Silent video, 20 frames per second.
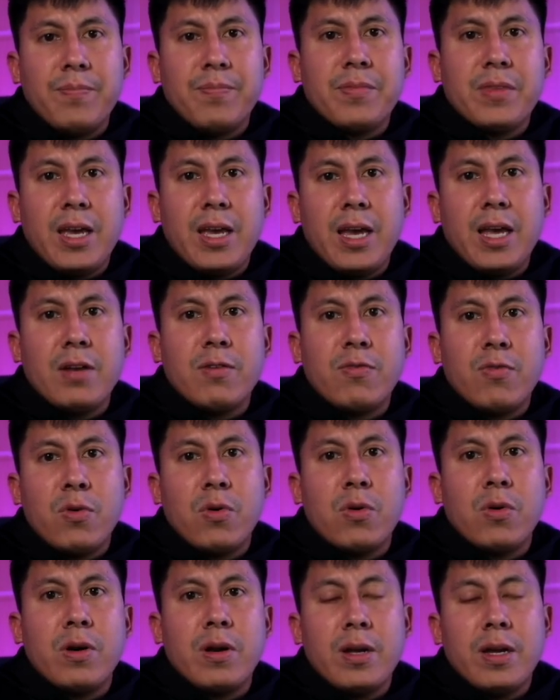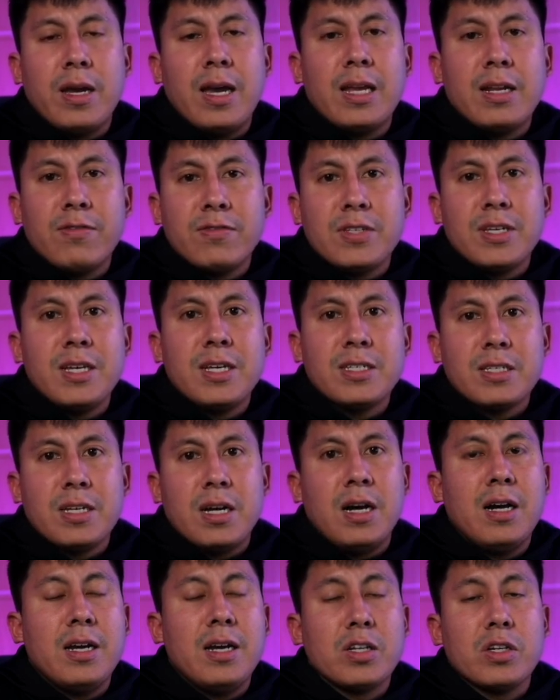And for N F Ts,
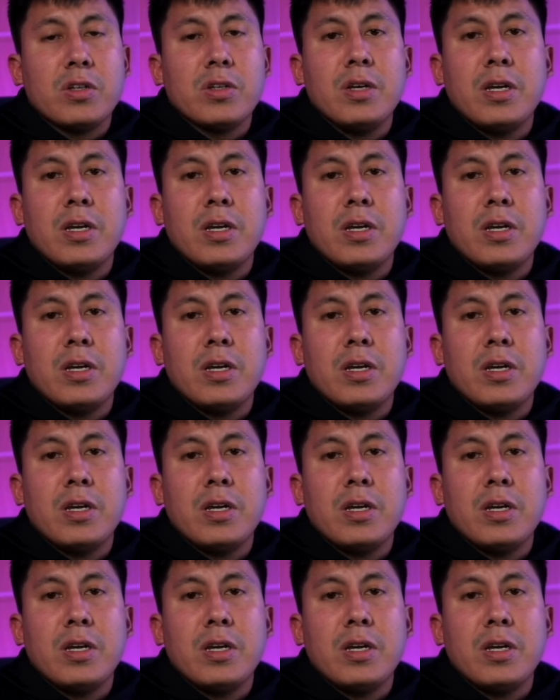uh, it,